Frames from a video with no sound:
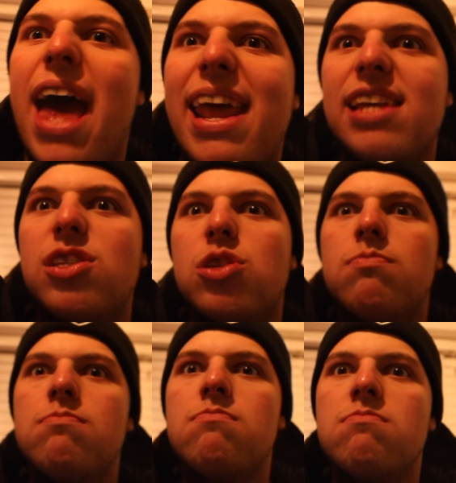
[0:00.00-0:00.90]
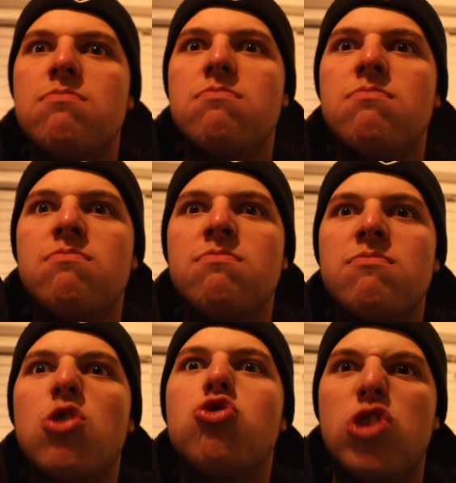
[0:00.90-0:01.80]
that is. Who?
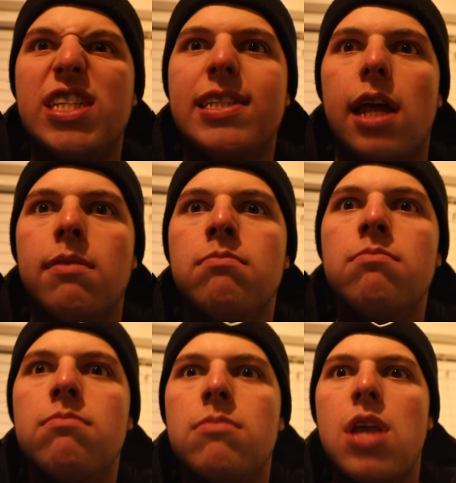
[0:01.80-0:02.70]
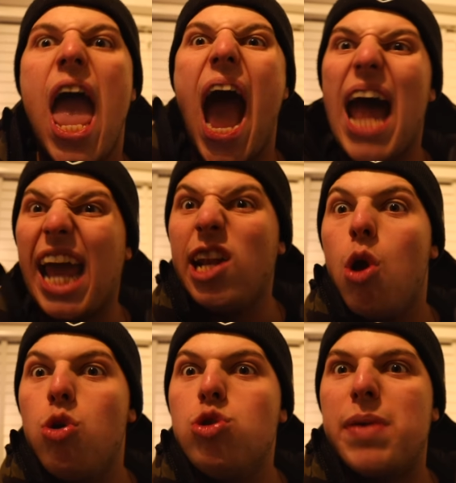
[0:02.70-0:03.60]
Tristan. And I
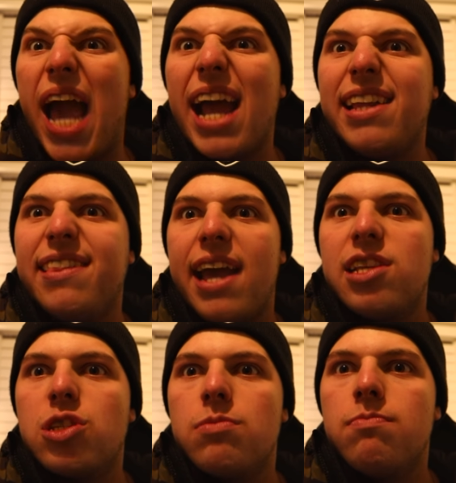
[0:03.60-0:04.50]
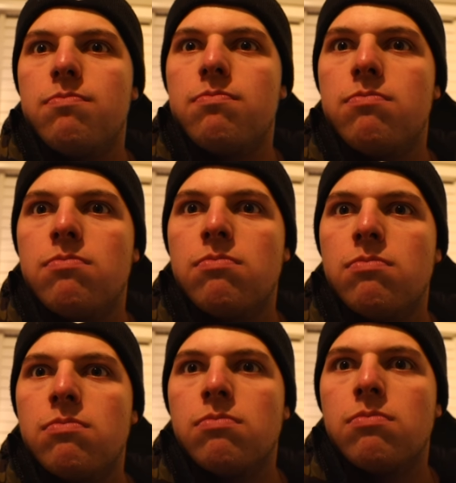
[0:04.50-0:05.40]
know how who's behind this. I know
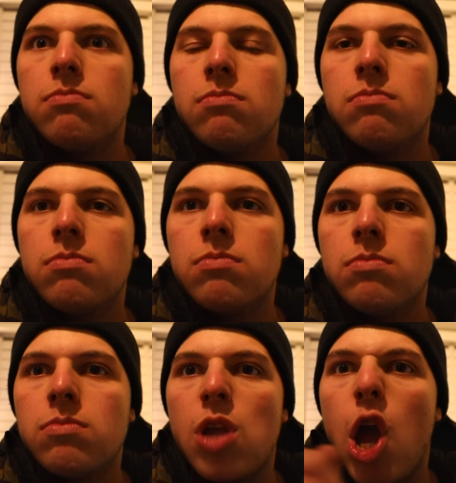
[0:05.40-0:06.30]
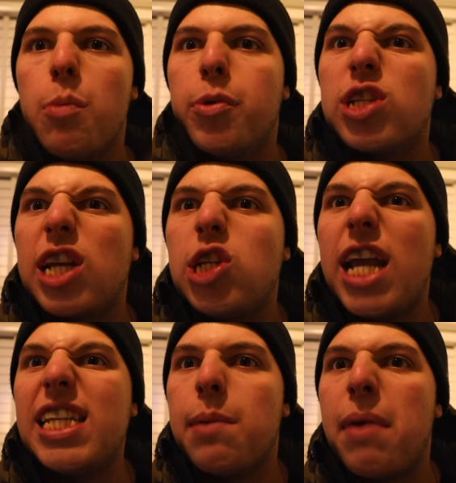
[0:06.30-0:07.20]
How do you know it's Tristan? Because I
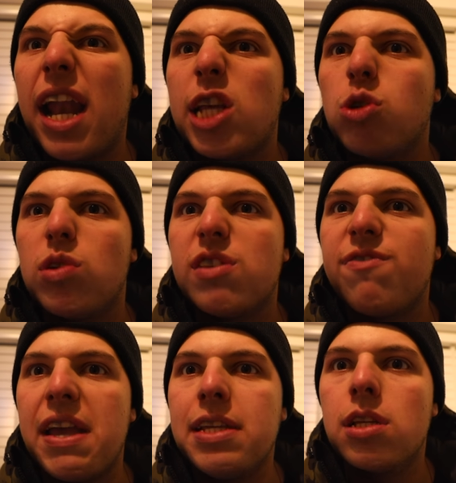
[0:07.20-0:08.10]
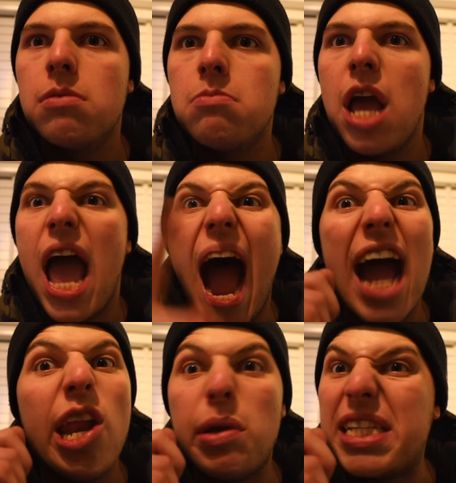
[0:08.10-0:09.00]
chased him and I saw his face.
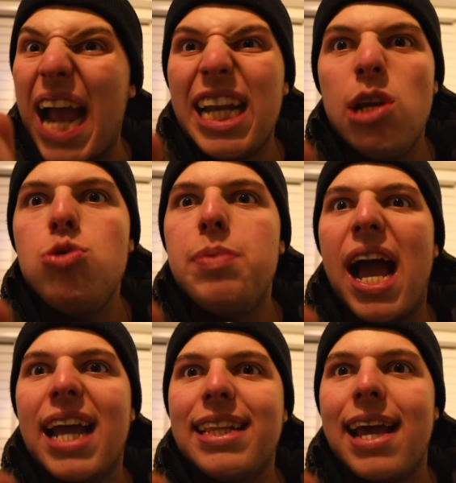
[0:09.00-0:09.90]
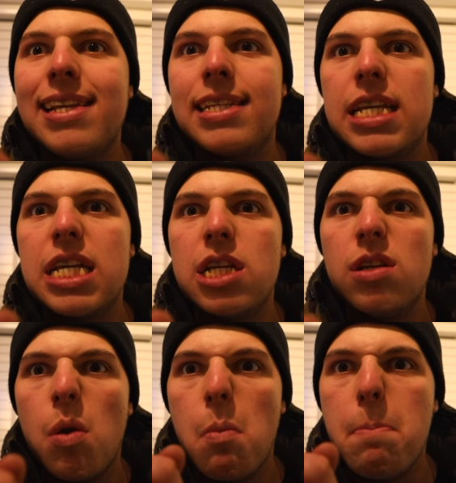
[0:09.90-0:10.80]
I know exactly who's behind this.
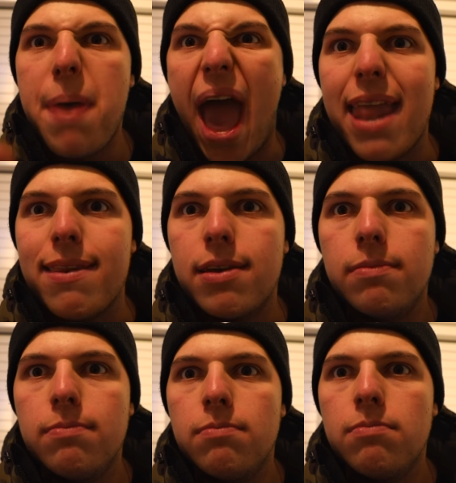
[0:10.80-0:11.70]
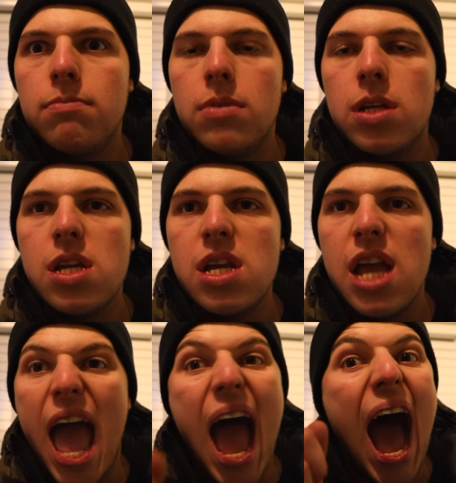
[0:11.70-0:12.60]
Ben.
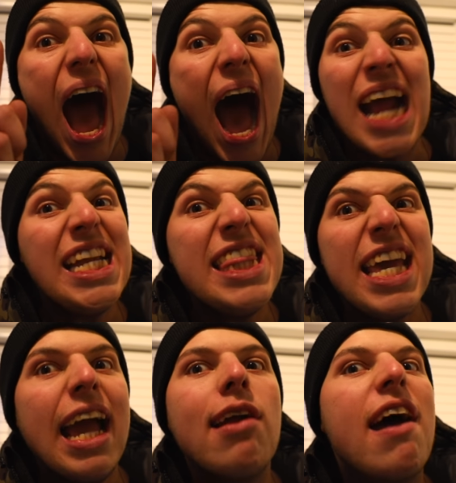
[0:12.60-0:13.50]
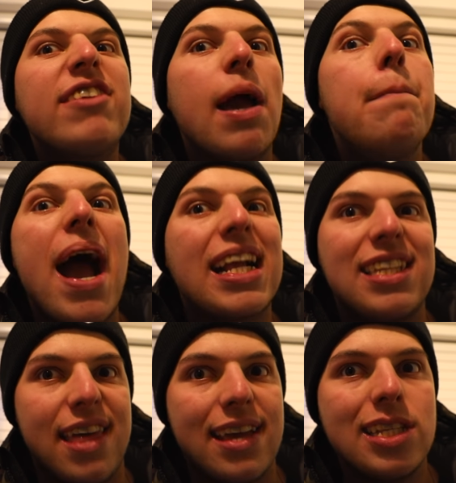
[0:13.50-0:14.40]
Okay. I didn't think I would have to come back
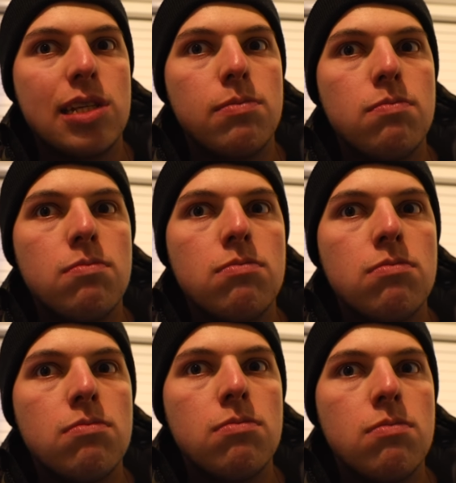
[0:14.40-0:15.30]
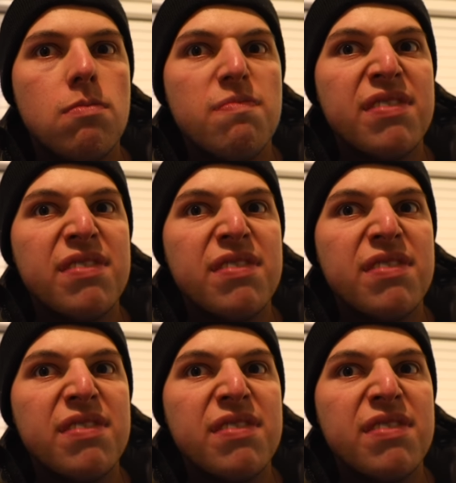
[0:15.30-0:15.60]
to this. Right.